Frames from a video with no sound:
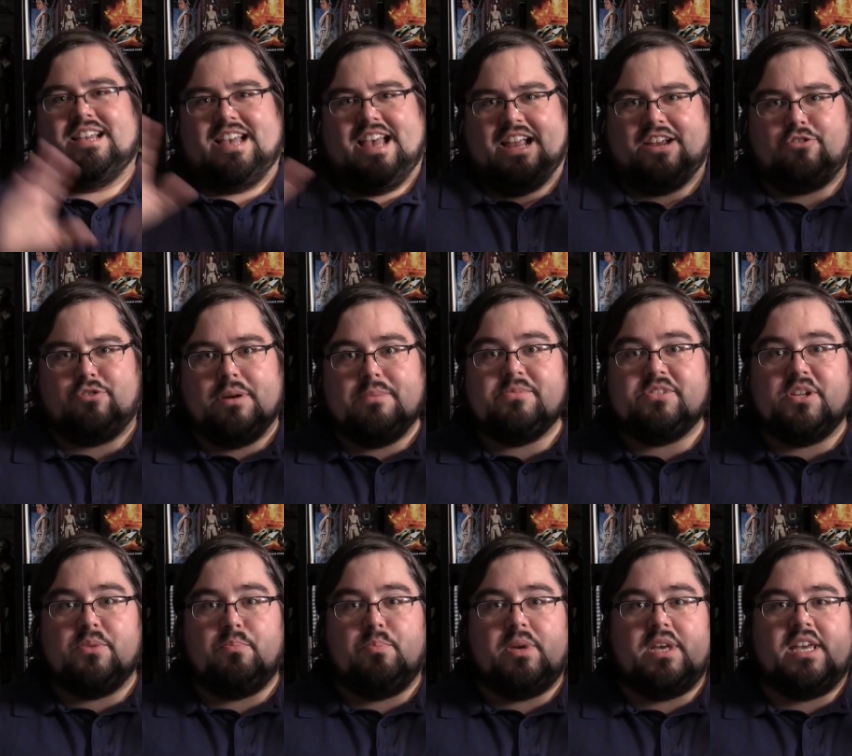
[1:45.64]
at
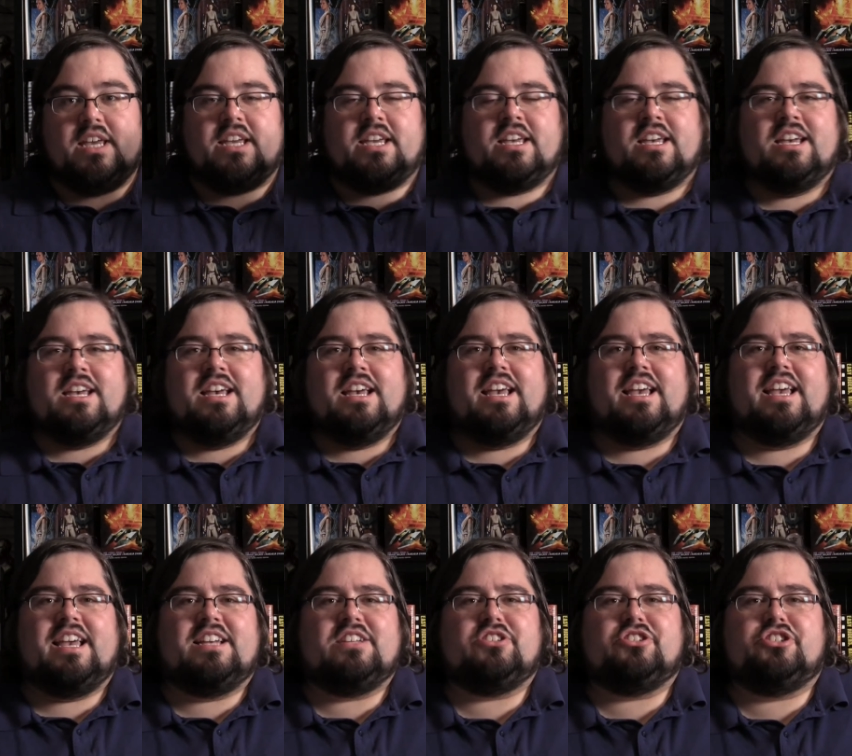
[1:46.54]
Crimson Peak,
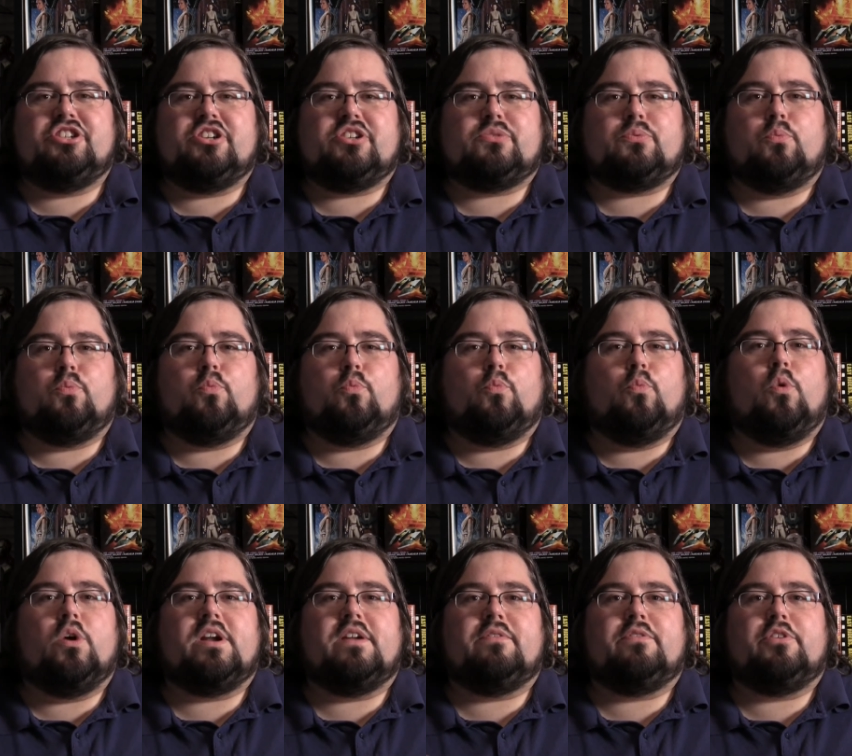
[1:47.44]
is just
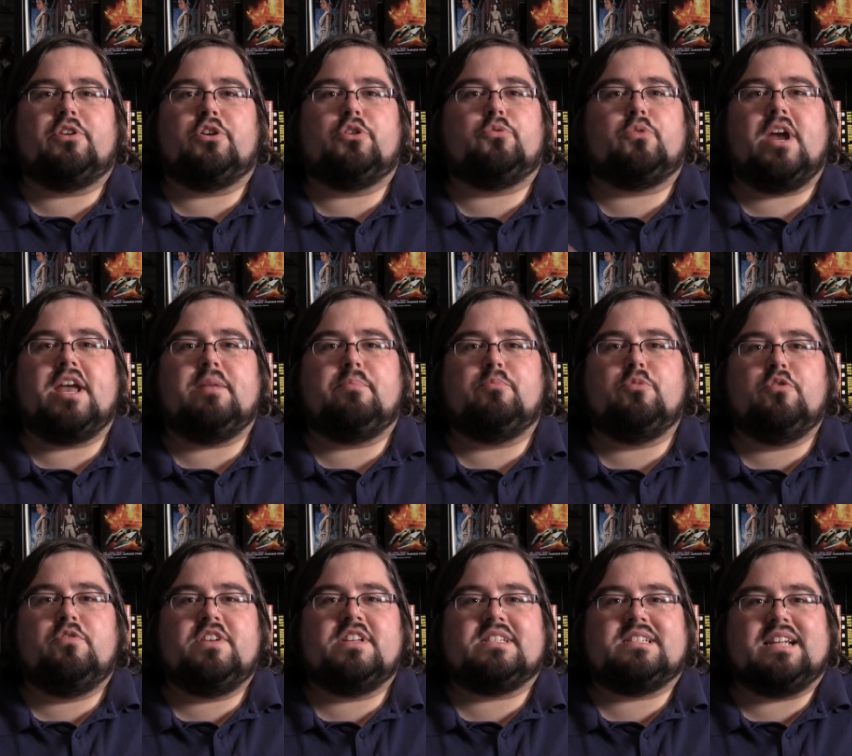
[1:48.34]
one of the great
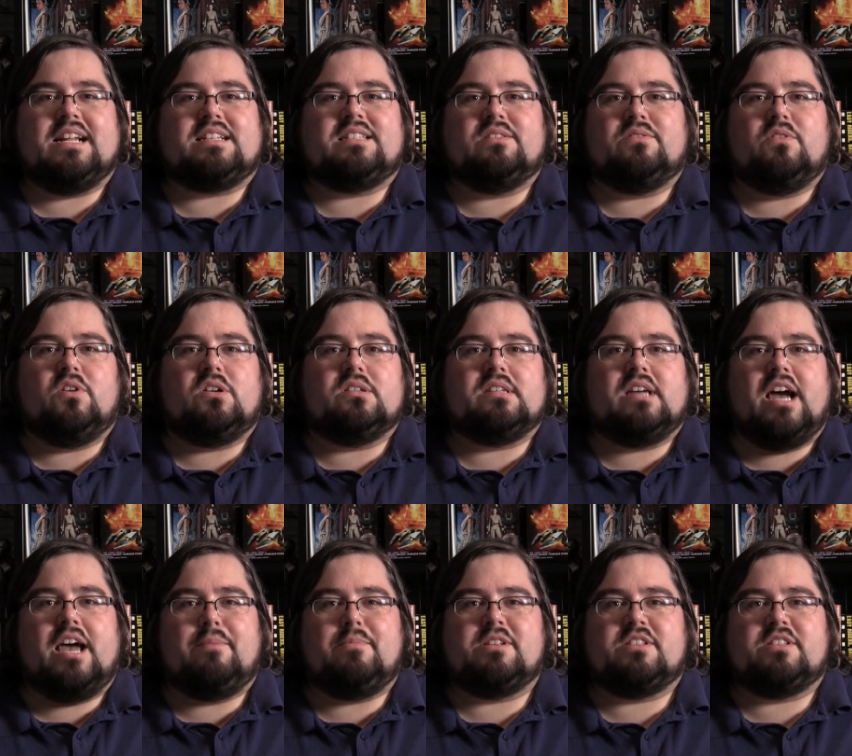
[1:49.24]
movie sets of all time.